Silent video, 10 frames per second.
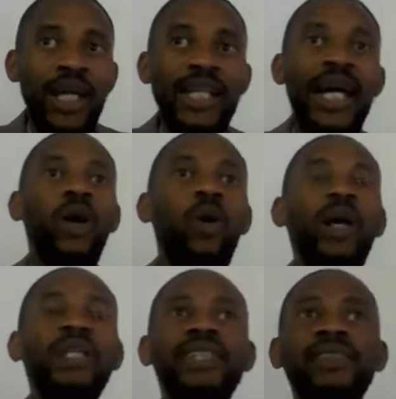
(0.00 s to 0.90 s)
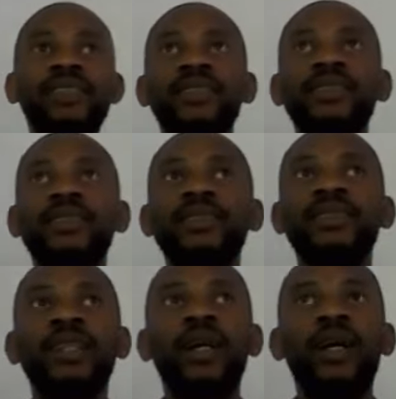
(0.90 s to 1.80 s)
In other words,
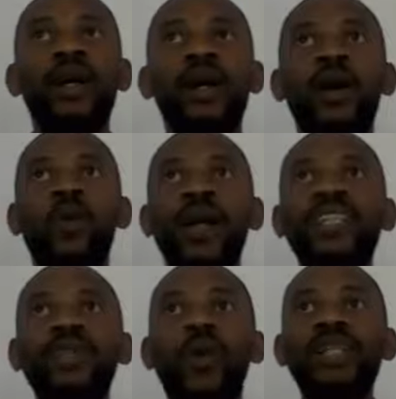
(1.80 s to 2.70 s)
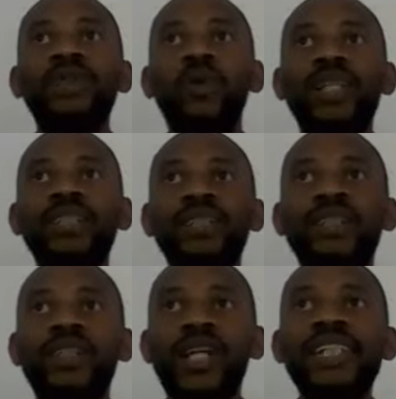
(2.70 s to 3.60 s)
what what what
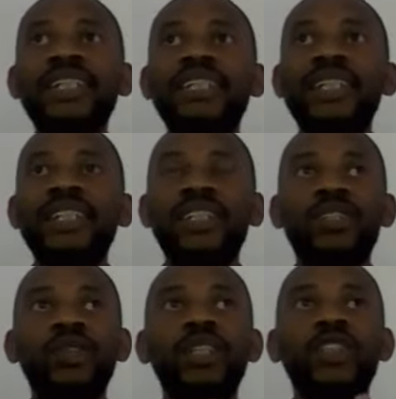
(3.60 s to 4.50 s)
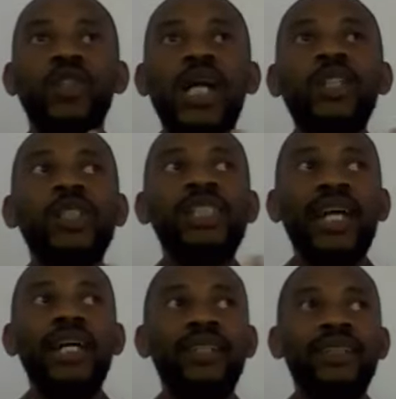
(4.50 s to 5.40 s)
Christ is is trying to
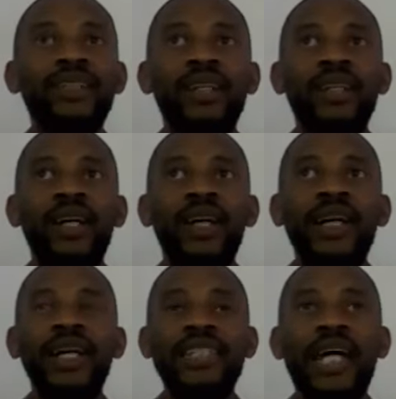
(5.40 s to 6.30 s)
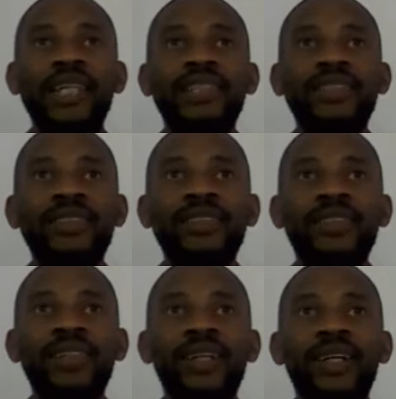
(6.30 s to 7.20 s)
say is that
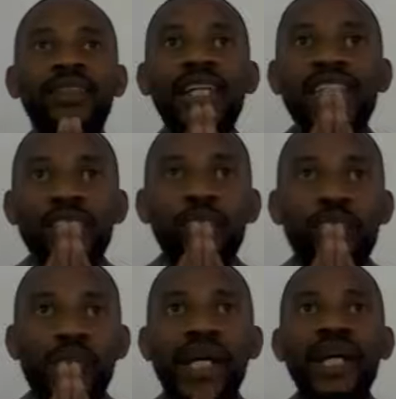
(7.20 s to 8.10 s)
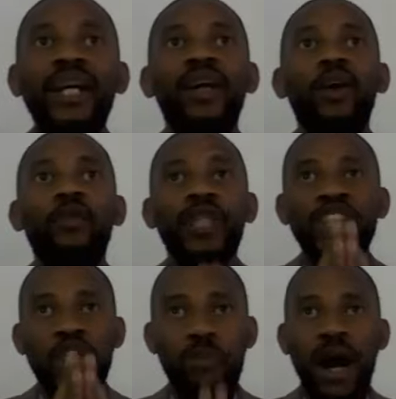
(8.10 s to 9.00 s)
this prayer of the
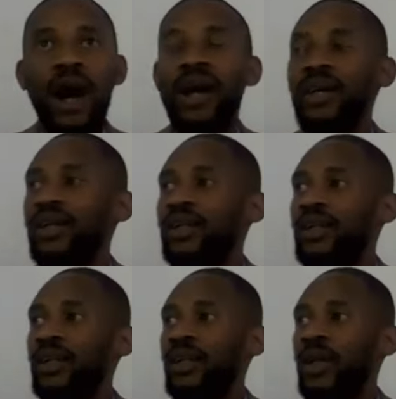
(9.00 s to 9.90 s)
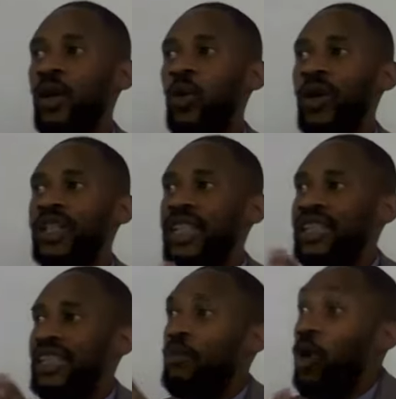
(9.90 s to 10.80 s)
Shema which
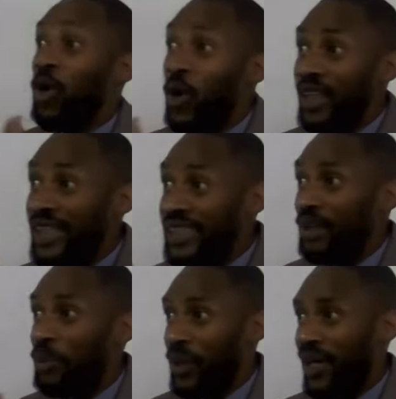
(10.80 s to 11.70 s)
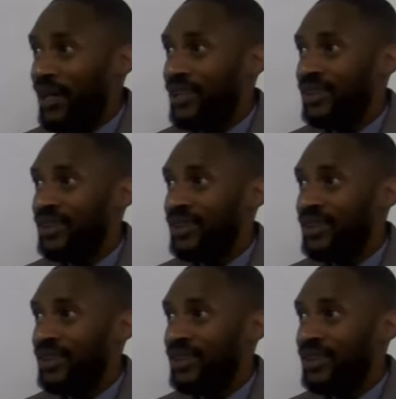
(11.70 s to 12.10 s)
is the monotheistic prayer.